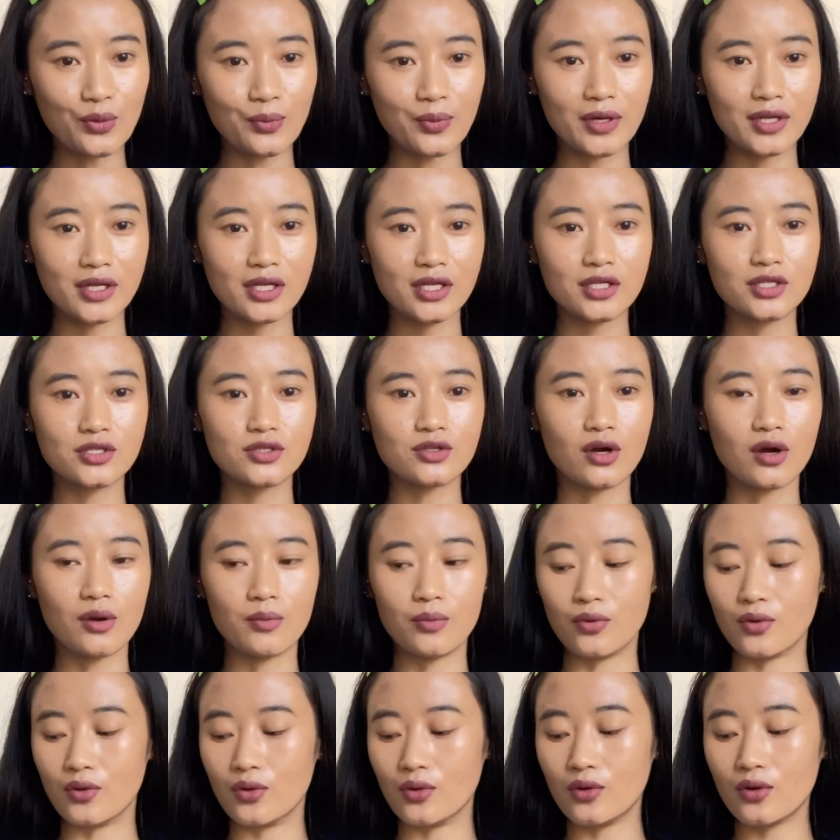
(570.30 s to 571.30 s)
pani
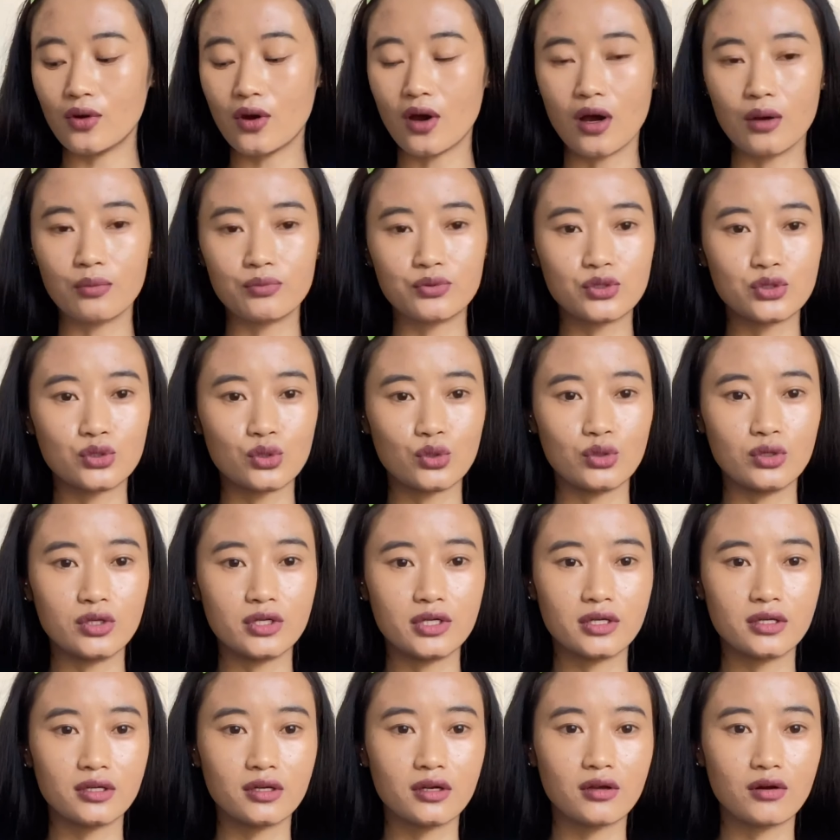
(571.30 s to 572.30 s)
top ho, up
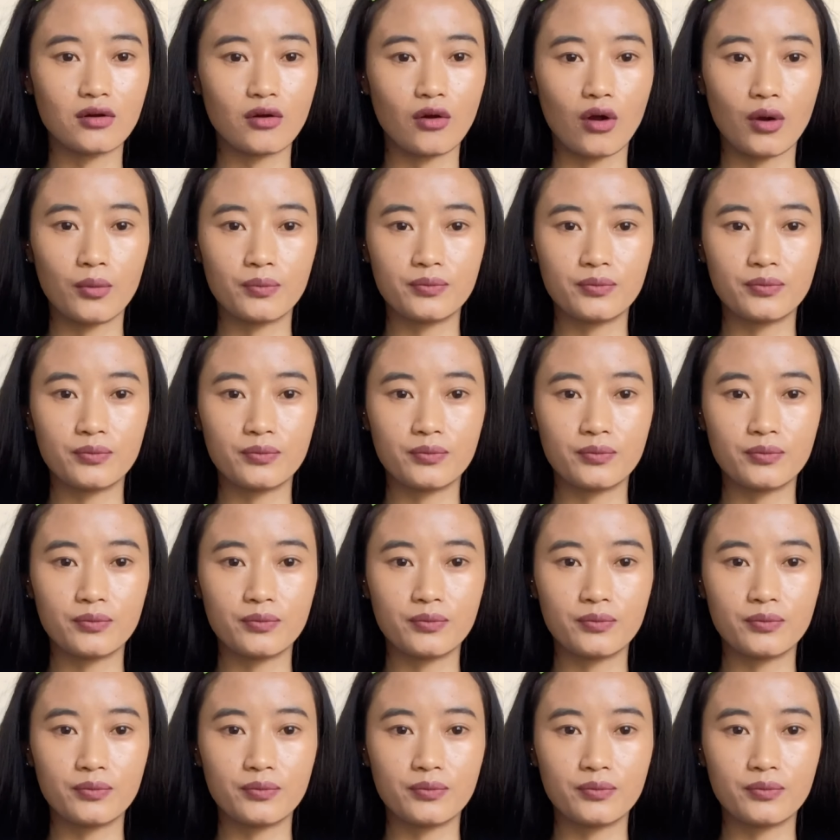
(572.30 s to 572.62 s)
shoulder crop